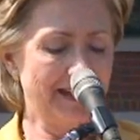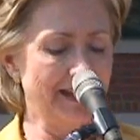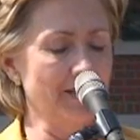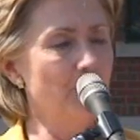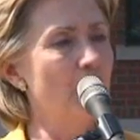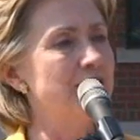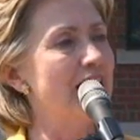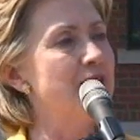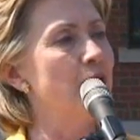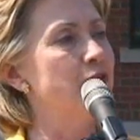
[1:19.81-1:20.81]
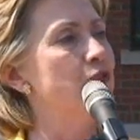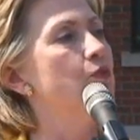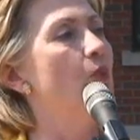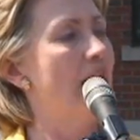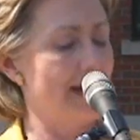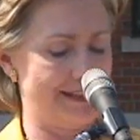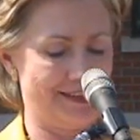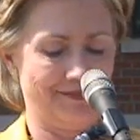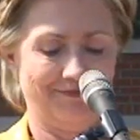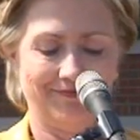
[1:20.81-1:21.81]
he was able to
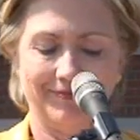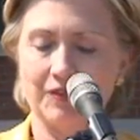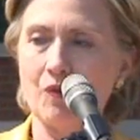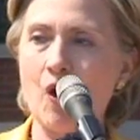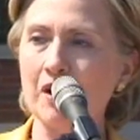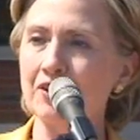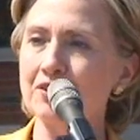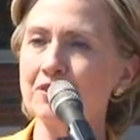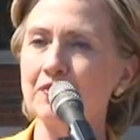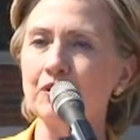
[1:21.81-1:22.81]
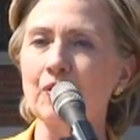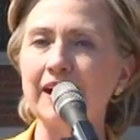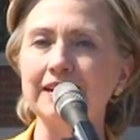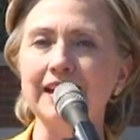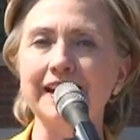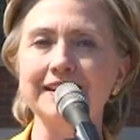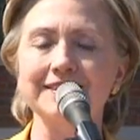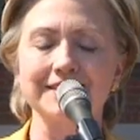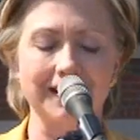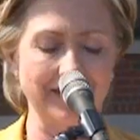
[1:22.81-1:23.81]
wed the waters of the Great
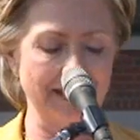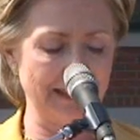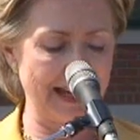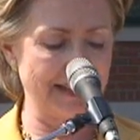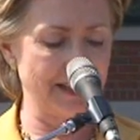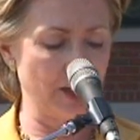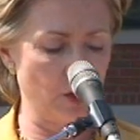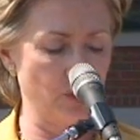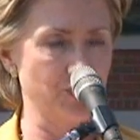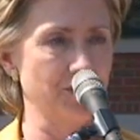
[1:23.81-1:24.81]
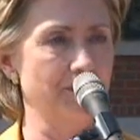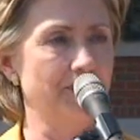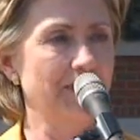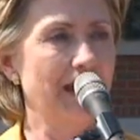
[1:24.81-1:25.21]
Lakes and the Atlantic Ocean.